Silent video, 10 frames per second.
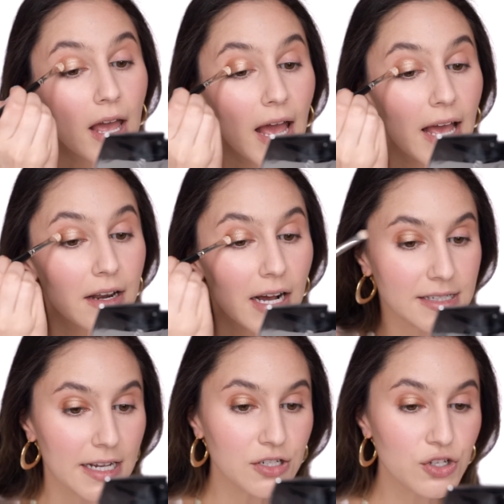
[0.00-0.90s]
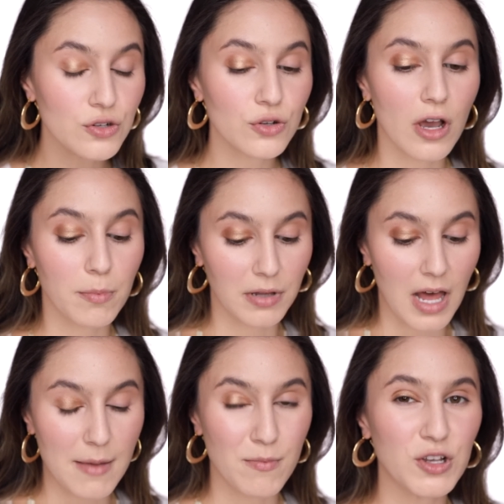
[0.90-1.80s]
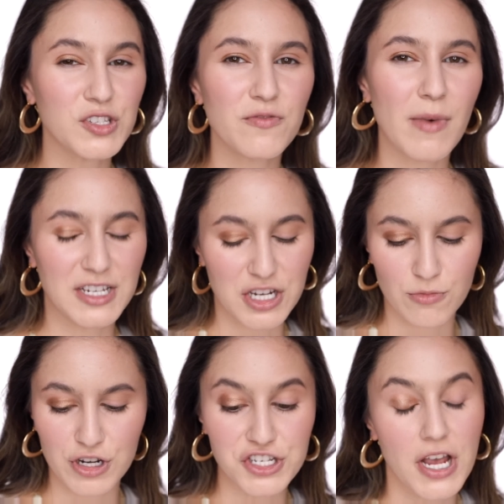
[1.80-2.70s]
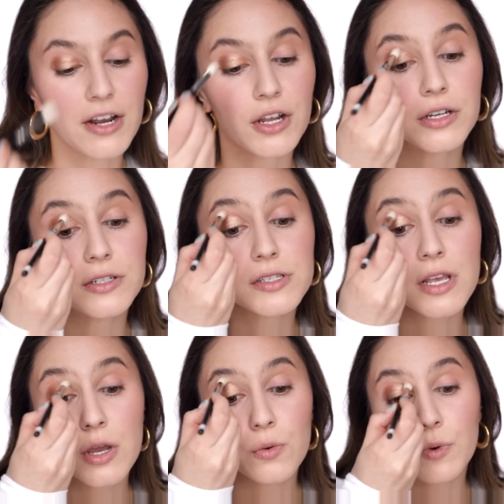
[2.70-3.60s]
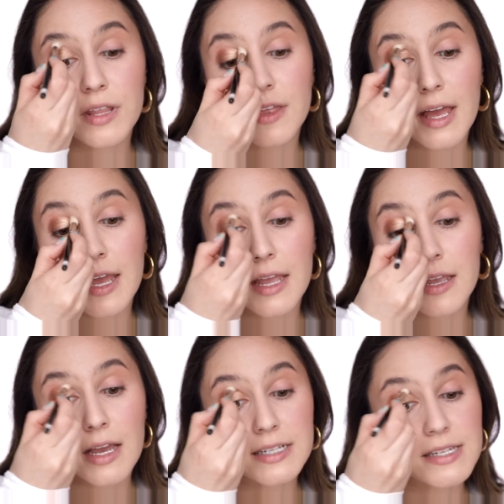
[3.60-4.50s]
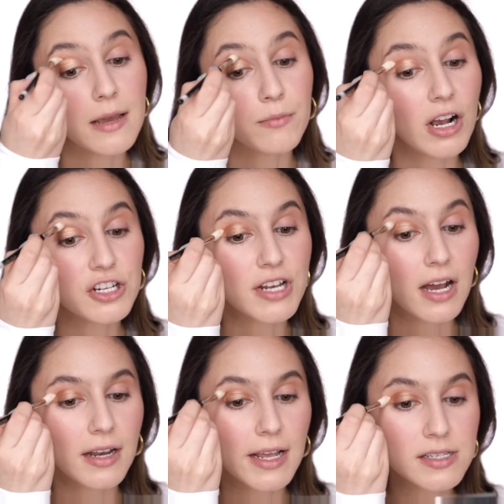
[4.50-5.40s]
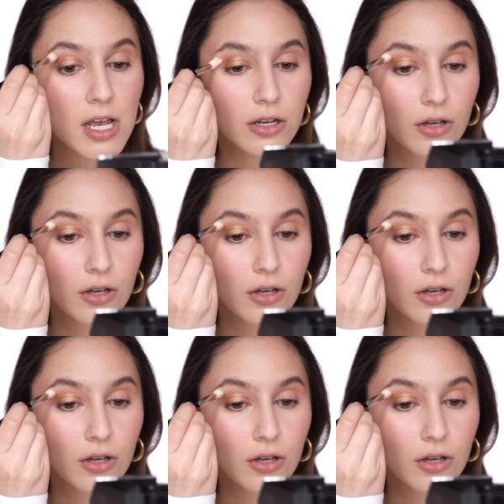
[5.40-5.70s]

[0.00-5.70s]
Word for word: and I tend to apply most of my shimmery shadows with a, a damp brush nowadays,